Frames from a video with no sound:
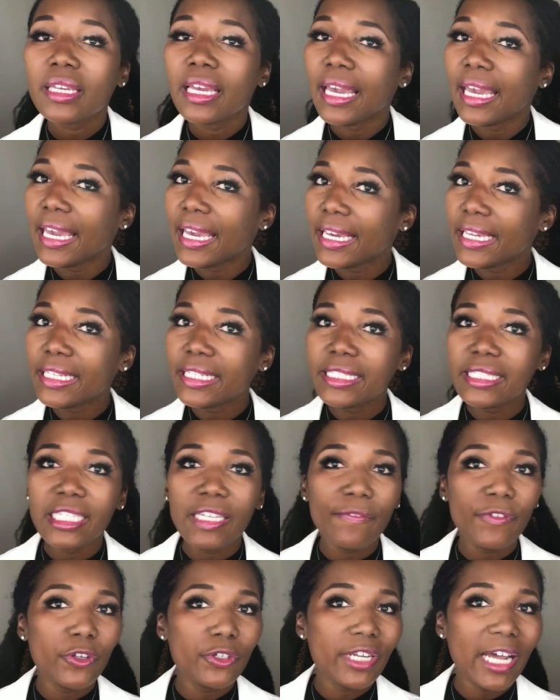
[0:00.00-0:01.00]
and
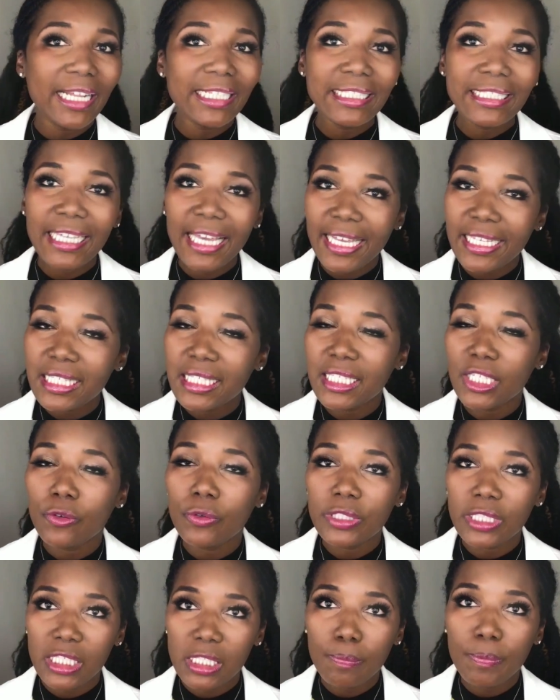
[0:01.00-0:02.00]
if you're not tested or
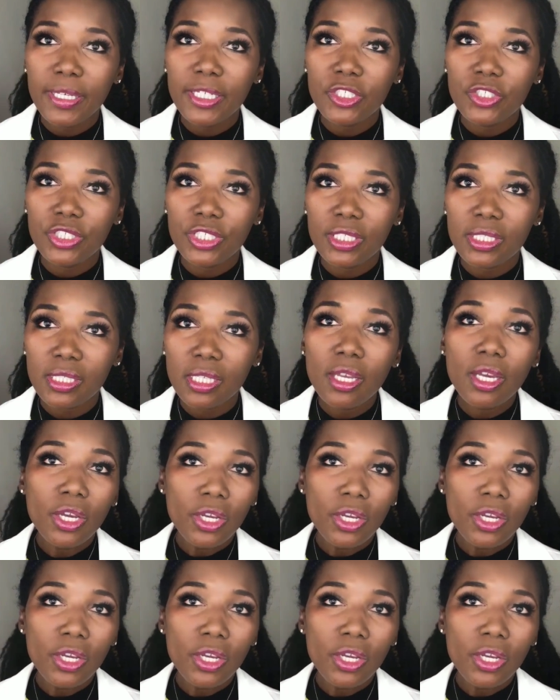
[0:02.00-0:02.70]
suspicious,